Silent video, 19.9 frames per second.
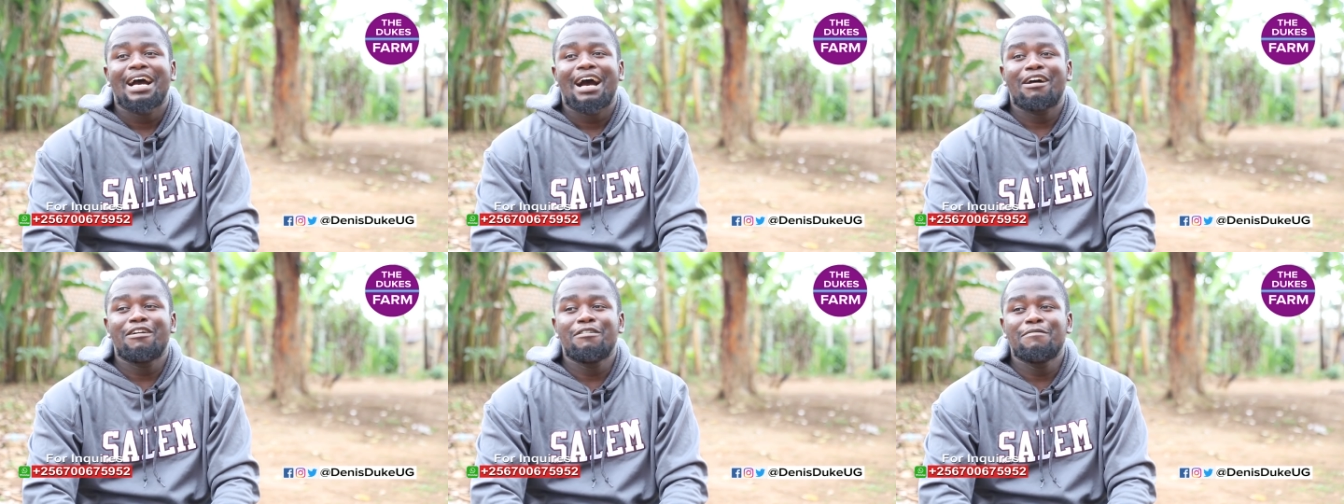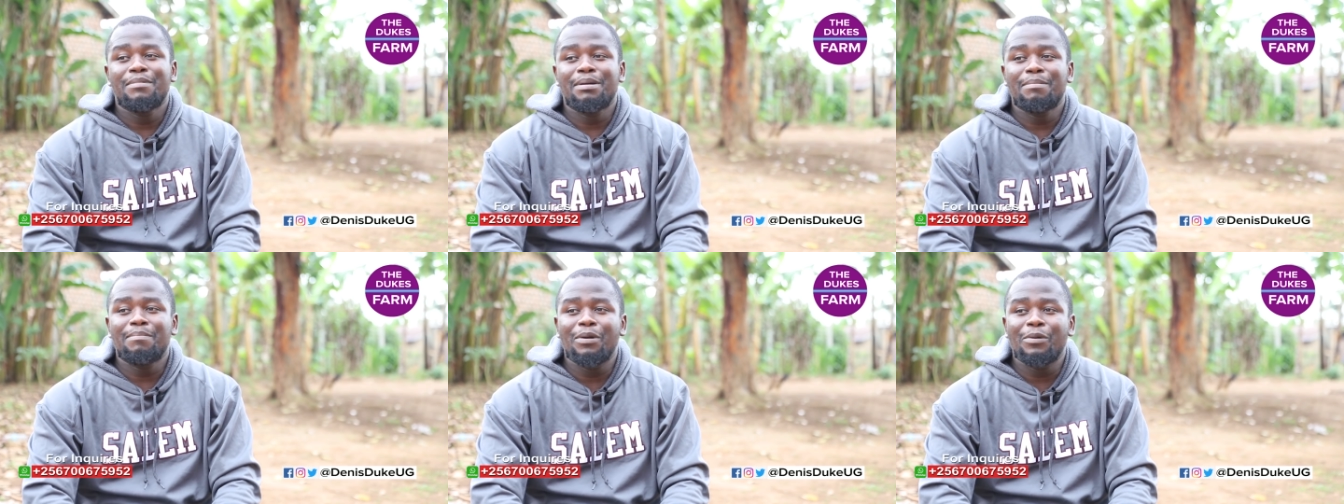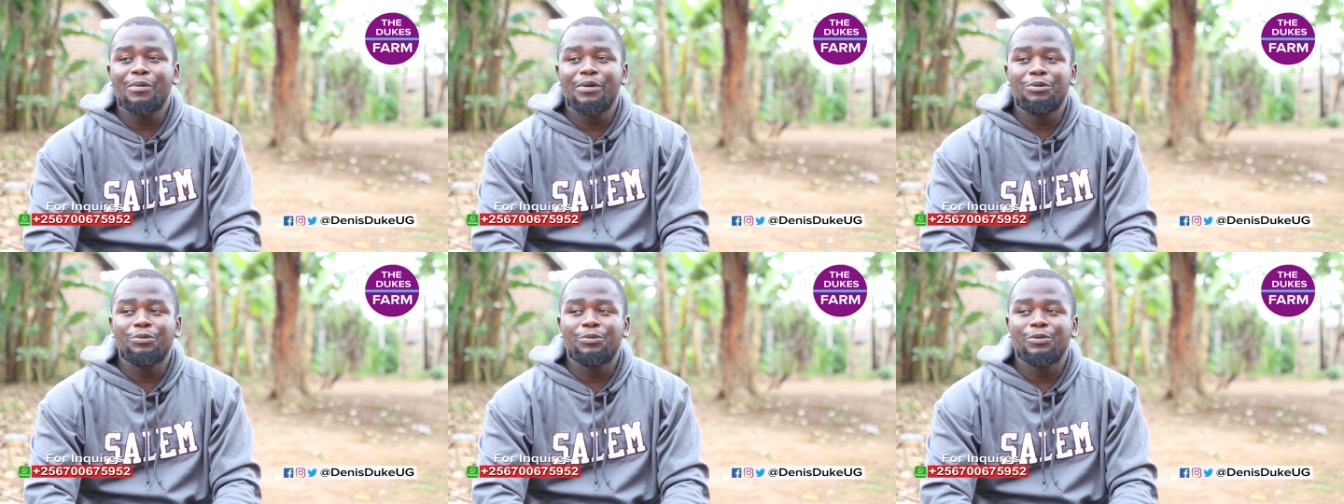I
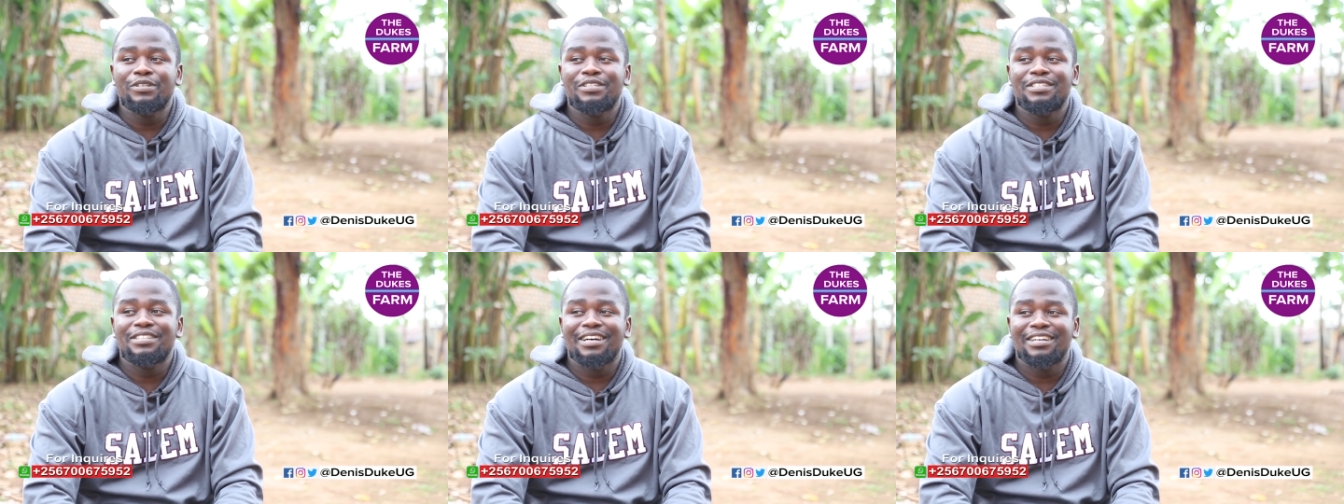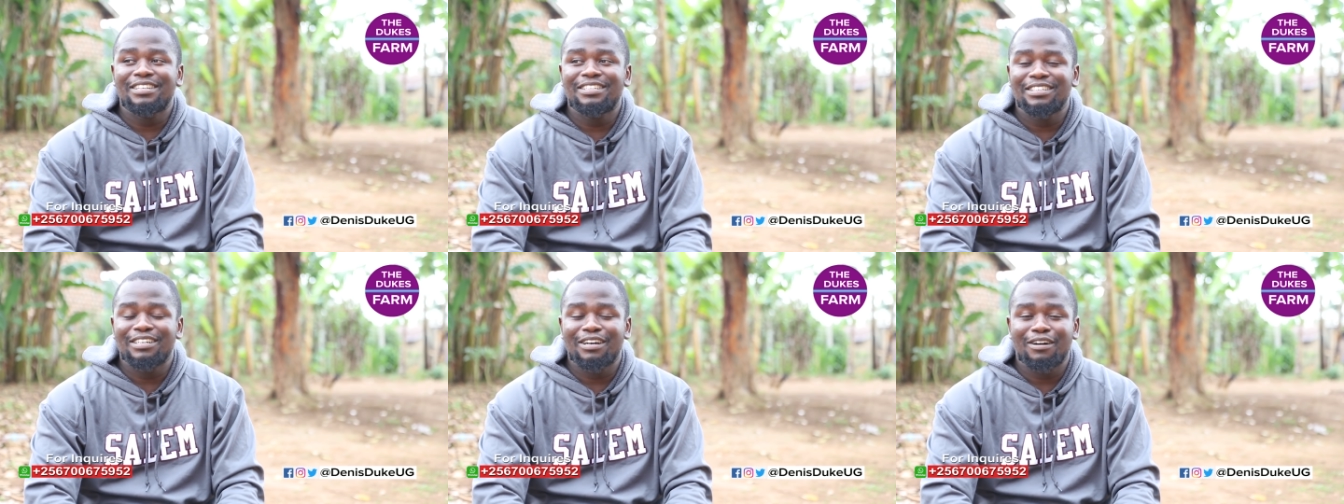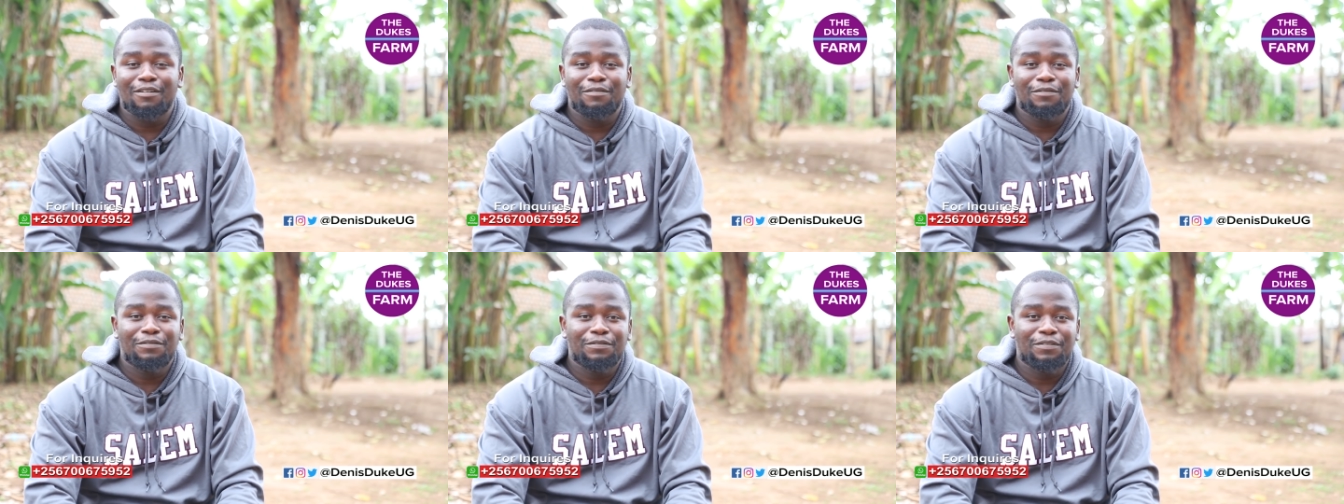remember when we were
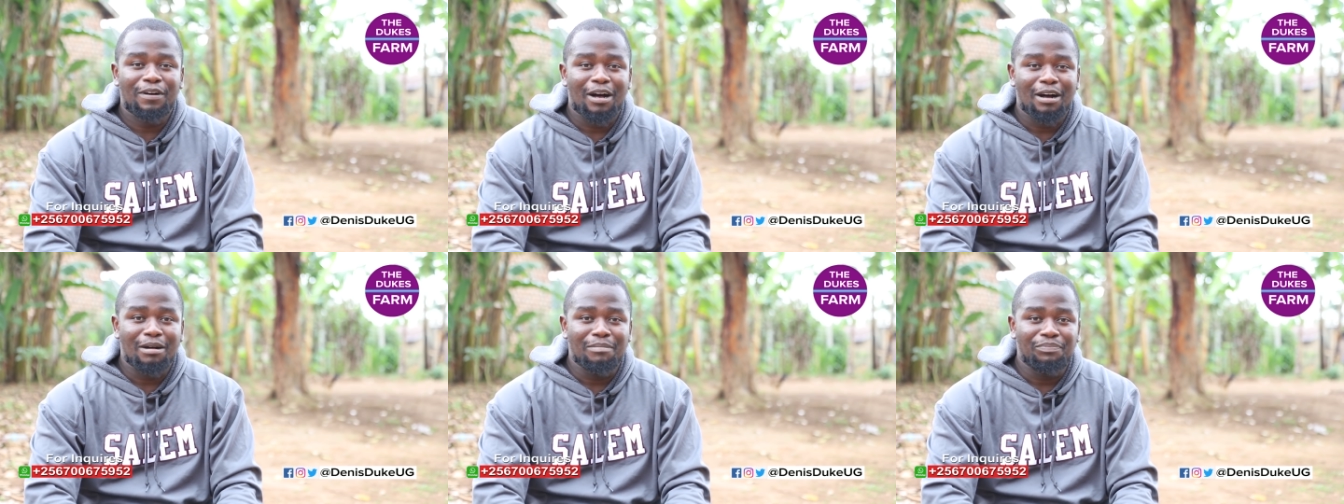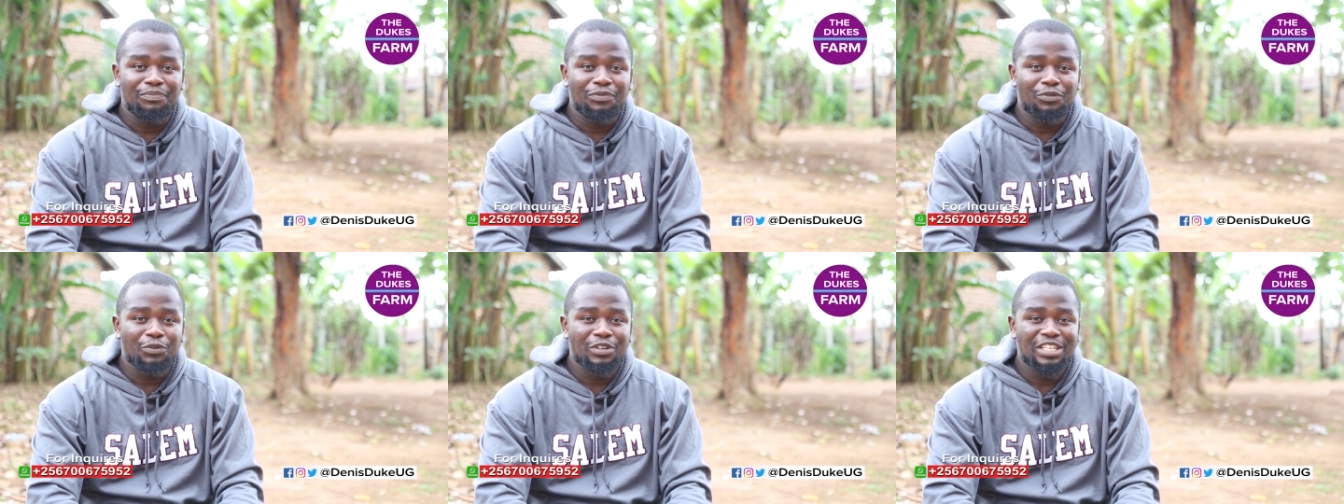starting our farm,